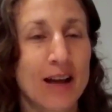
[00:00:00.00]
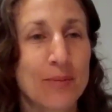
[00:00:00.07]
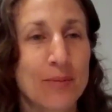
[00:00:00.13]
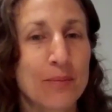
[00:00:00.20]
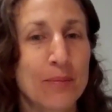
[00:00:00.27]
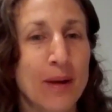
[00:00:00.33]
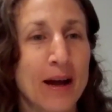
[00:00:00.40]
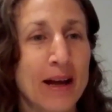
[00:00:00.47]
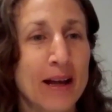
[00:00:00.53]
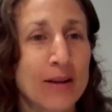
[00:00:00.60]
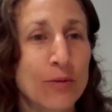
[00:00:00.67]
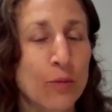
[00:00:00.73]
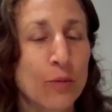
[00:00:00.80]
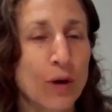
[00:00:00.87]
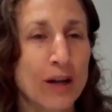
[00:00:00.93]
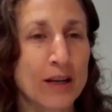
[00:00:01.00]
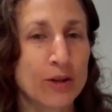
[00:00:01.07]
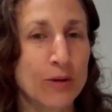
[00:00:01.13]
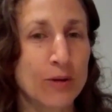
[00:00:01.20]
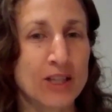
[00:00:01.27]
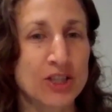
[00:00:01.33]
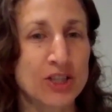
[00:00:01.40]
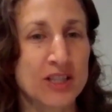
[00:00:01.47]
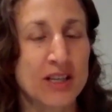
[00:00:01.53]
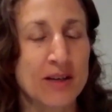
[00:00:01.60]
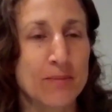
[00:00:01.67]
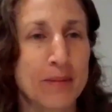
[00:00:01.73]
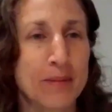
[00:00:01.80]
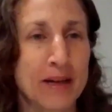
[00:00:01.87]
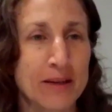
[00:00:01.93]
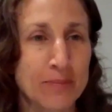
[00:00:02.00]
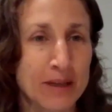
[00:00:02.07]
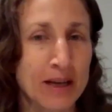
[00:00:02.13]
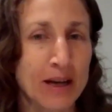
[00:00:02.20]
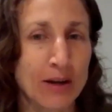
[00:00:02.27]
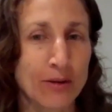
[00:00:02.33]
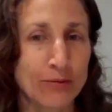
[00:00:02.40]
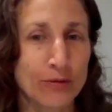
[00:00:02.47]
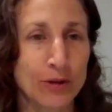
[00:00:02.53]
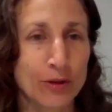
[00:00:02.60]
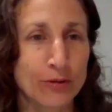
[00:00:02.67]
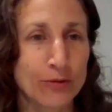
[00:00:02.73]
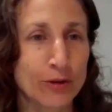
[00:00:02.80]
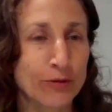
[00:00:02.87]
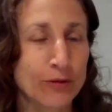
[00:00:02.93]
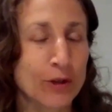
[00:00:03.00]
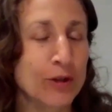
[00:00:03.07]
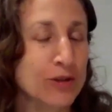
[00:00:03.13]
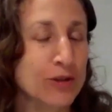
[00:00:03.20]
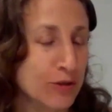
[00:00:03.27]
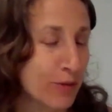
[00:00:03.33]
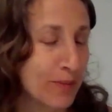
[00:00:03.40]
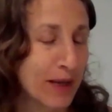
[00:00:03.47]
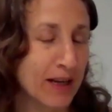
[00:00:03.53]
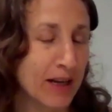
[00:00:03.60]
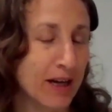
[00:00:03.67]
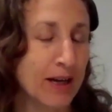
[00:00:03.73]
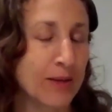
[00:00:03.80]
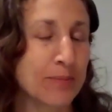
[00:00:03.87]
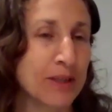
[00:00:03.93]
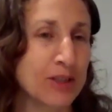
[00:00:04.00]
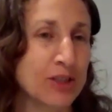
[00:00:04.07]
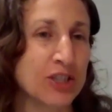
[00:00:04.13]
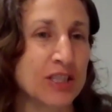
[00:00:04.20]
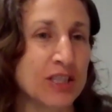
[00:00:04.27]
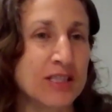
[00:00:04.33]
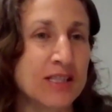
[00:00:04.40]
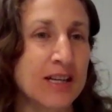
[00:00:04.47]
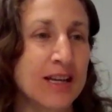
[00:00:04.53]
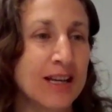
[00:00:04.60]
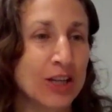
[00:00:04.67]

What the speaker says: my one question that might be helpful for folks or may not, but just